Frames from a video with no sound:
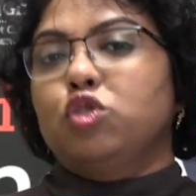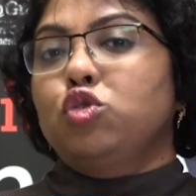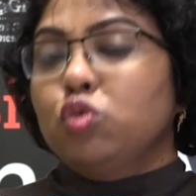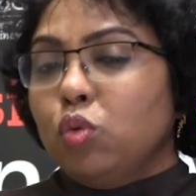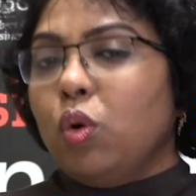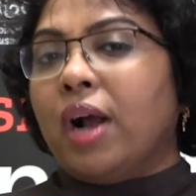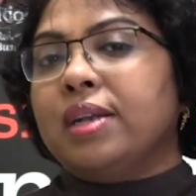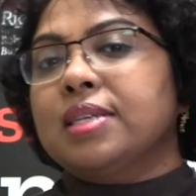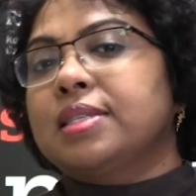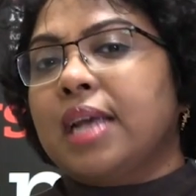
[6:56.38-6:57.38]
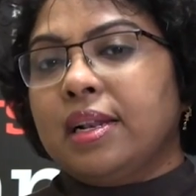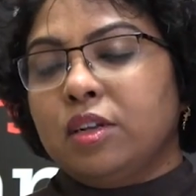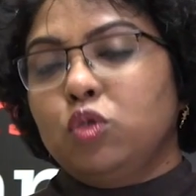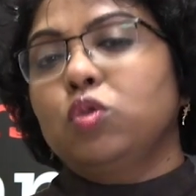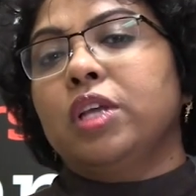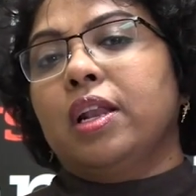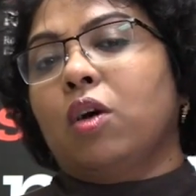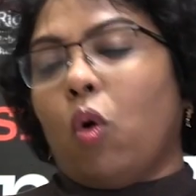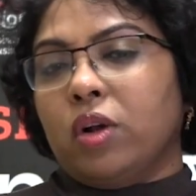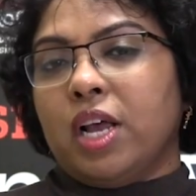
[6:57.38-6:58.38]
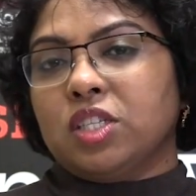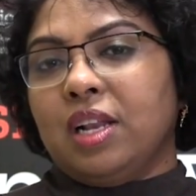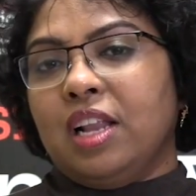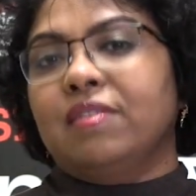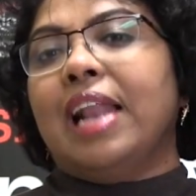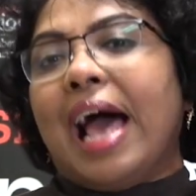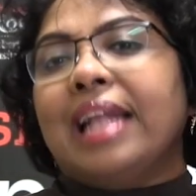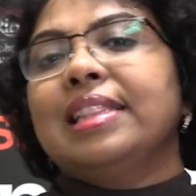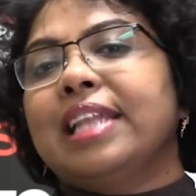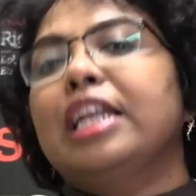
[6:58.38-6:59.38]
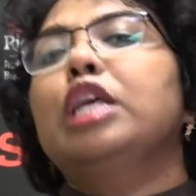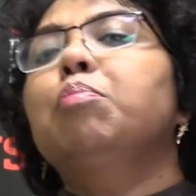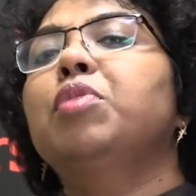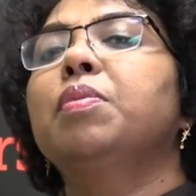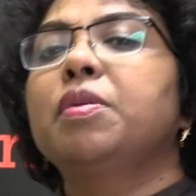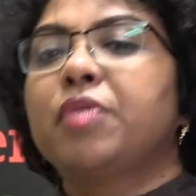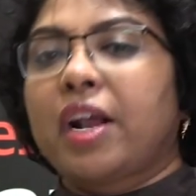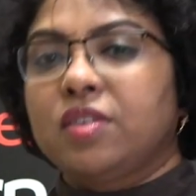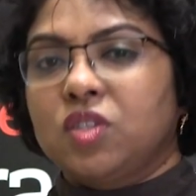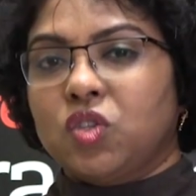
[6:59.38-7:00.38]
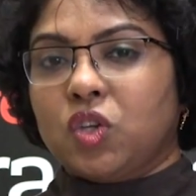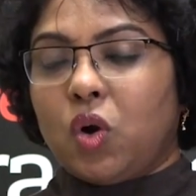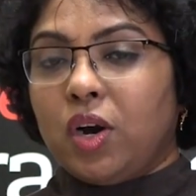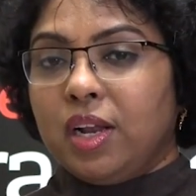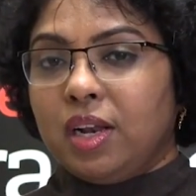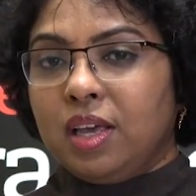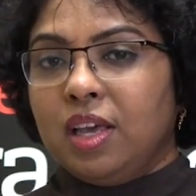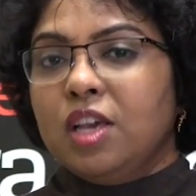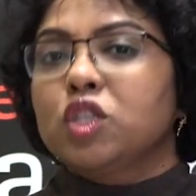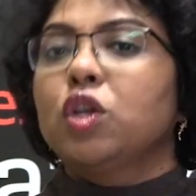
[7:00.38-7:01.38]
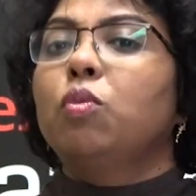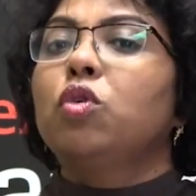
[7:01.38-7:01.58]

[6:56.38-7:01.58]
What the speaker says: to understand to their organizational level and then implement practices accordingly. So in